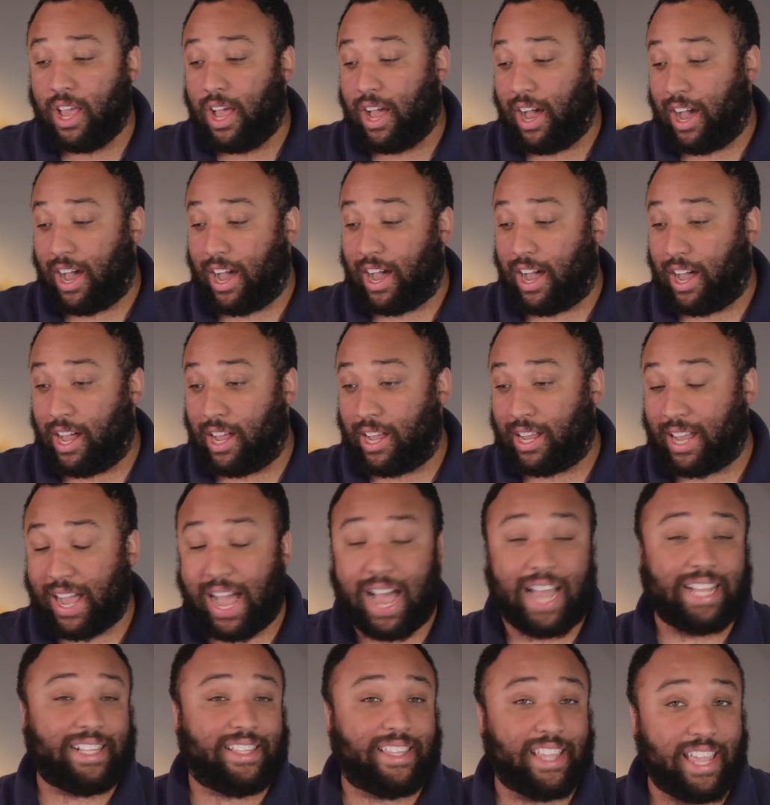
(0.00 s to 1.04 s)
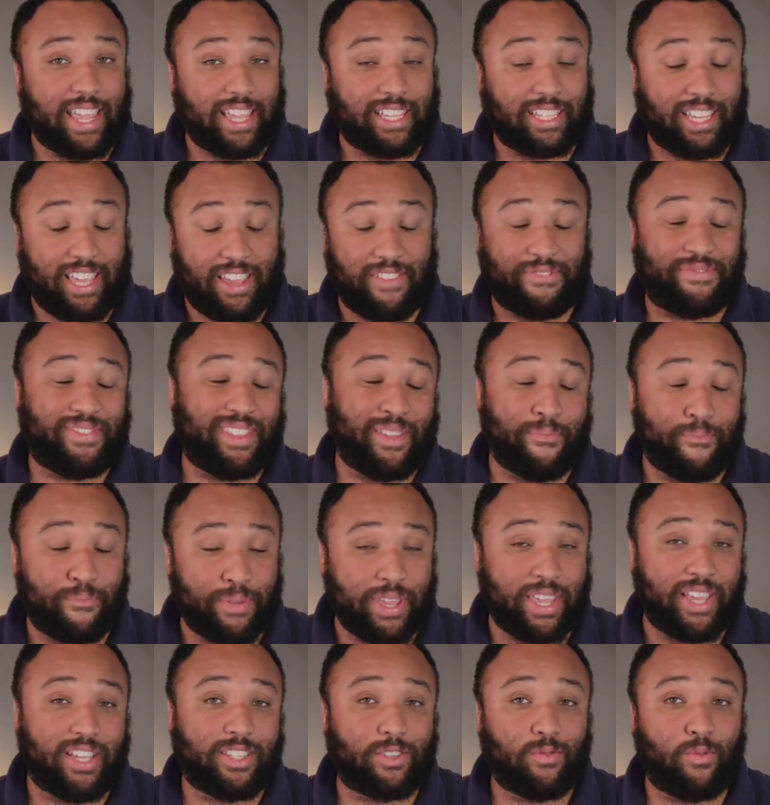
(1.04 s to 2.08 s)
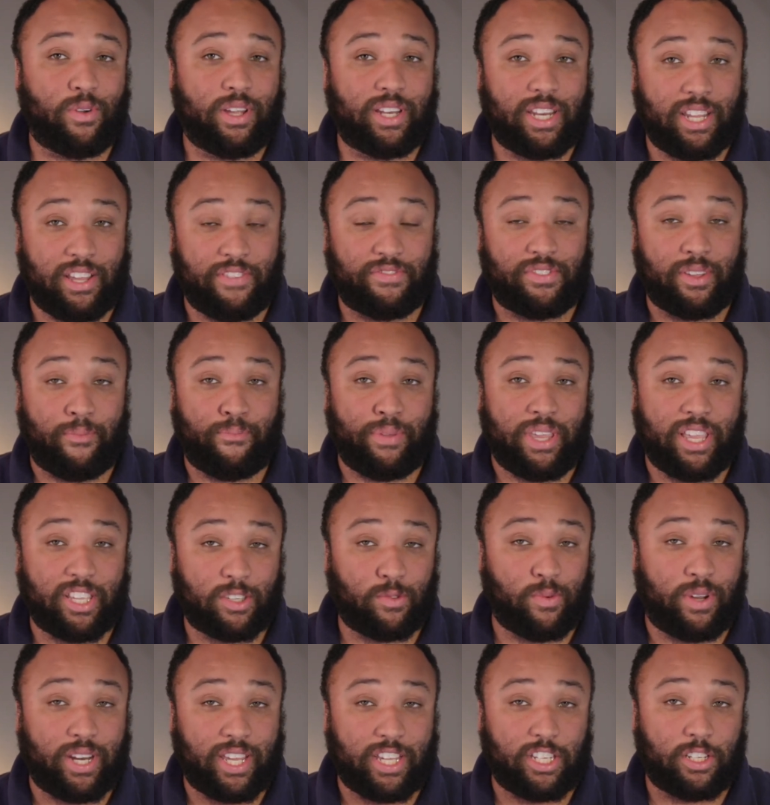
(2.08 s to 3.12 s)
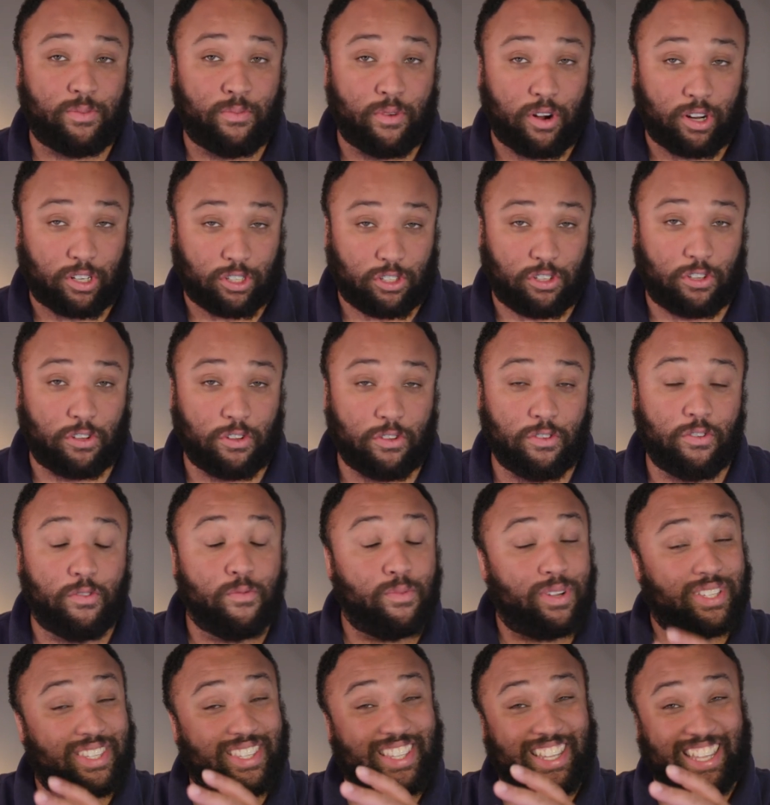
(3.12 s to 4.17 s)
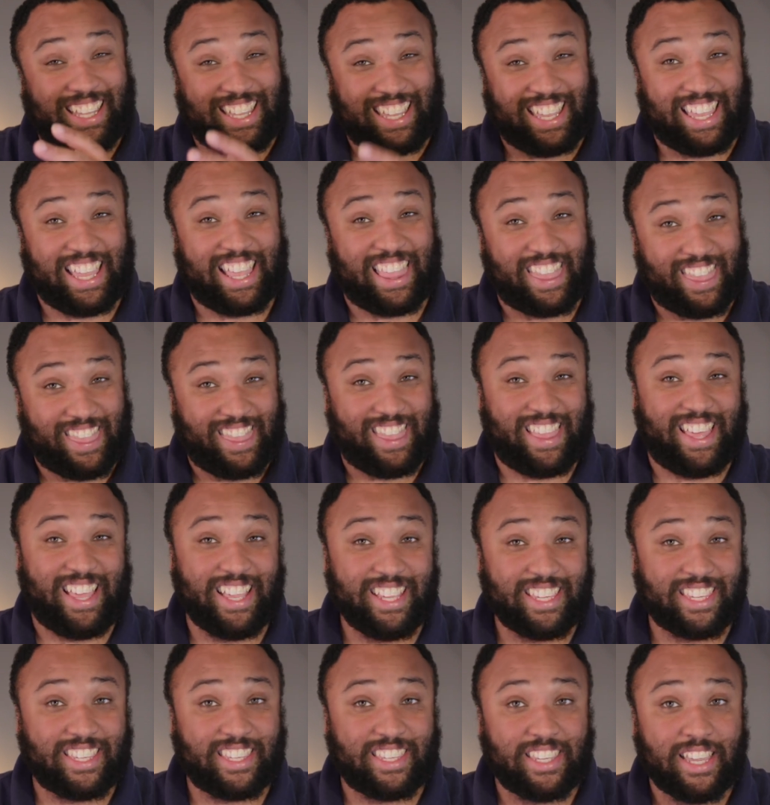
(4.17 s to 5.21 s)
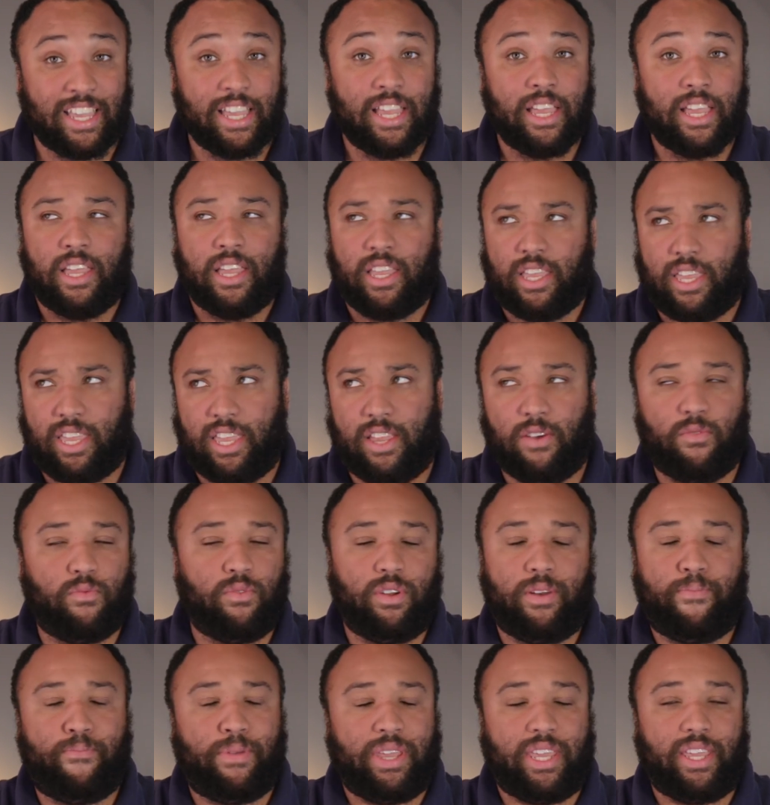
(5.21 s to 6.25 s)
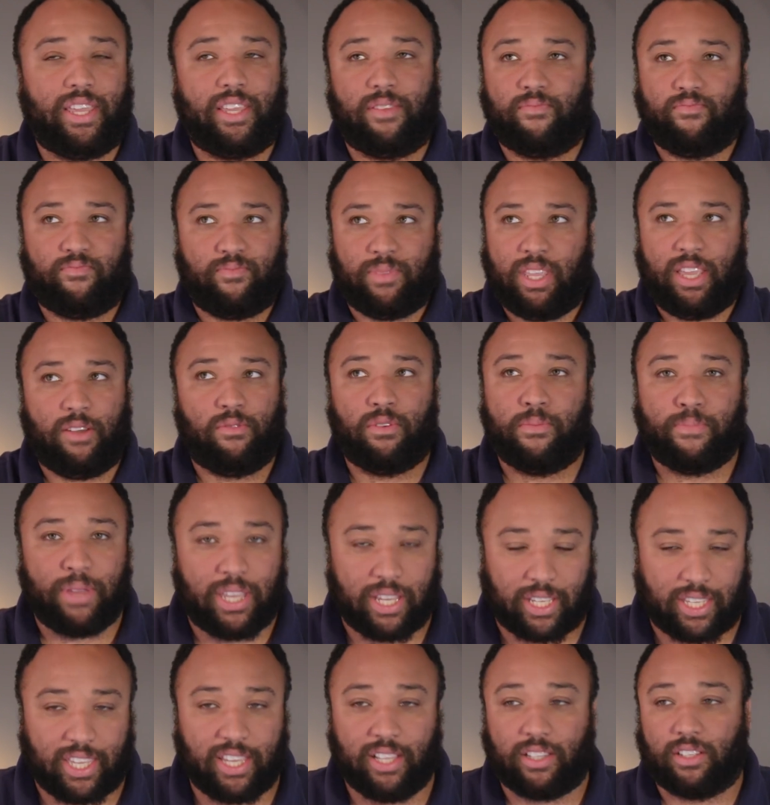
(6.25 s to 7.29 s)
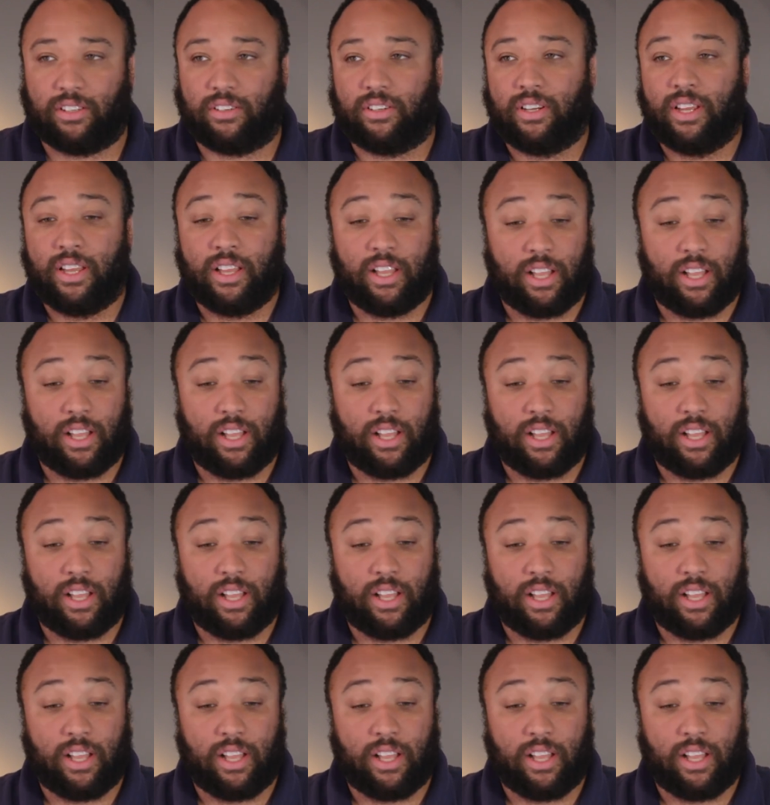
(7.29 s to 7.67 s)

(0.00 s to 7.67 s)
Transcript: I think if the BS1H Mark II was to get this, it would be a killer.